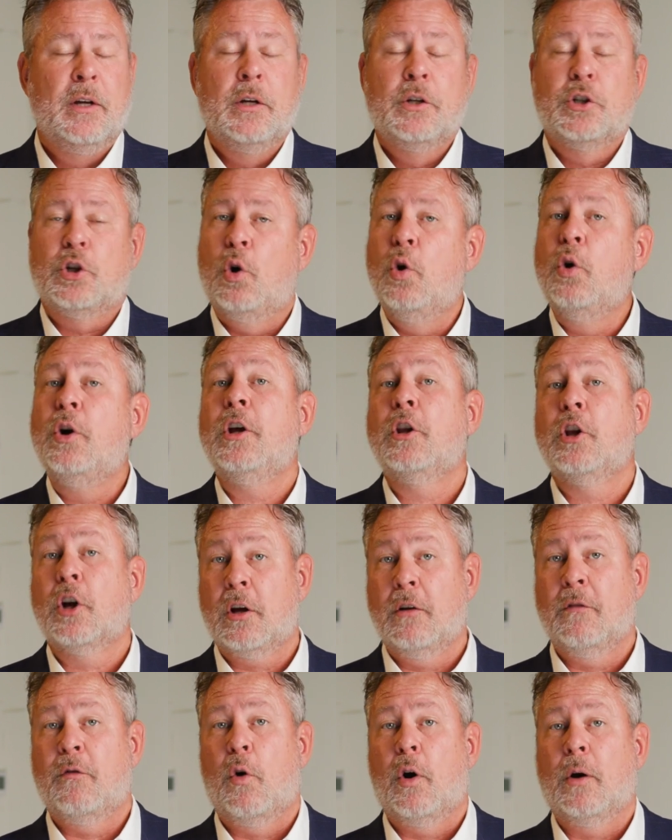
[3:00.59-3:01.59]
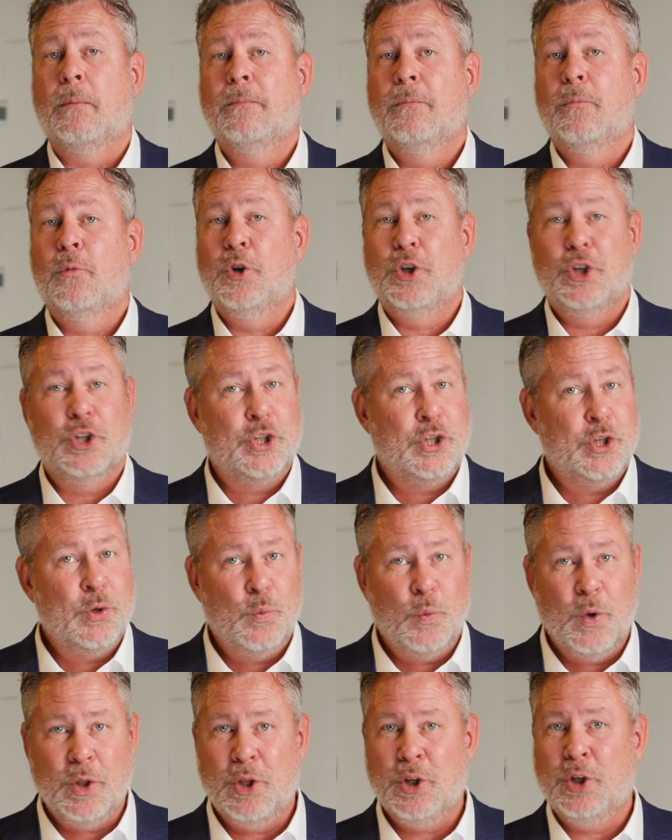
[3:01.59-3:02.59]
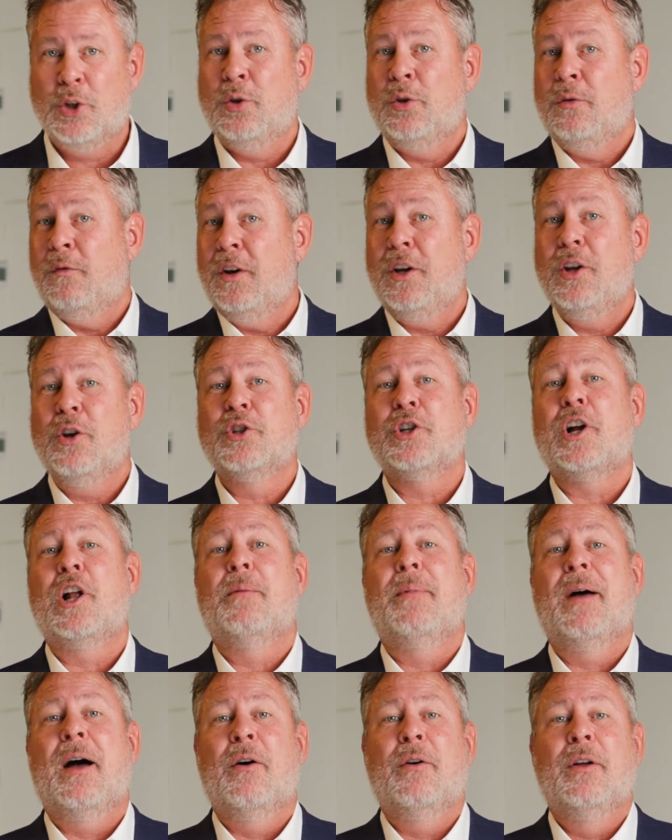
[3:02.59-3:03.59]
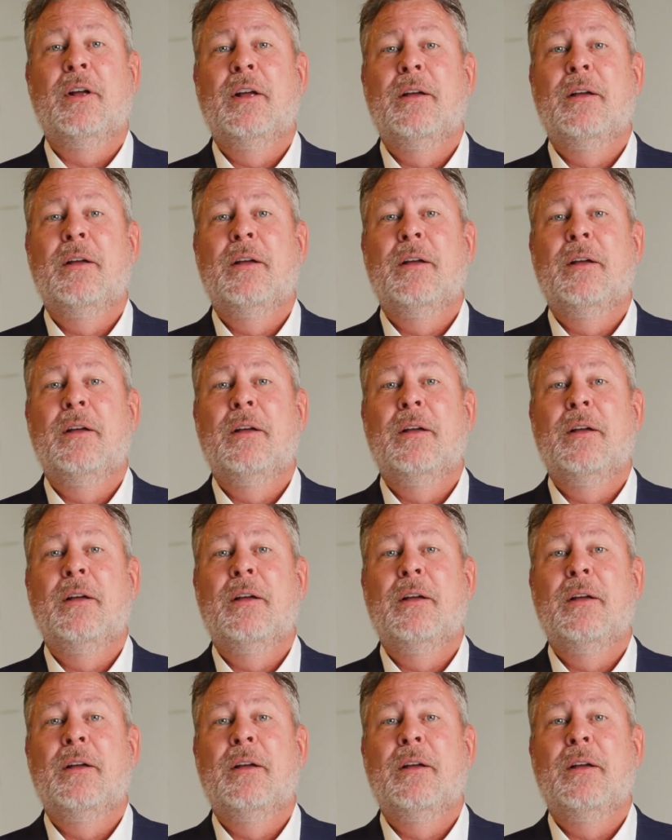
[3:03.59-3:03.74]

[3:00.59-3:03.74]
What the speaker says: So who are you looking for? Which is what the video is all about.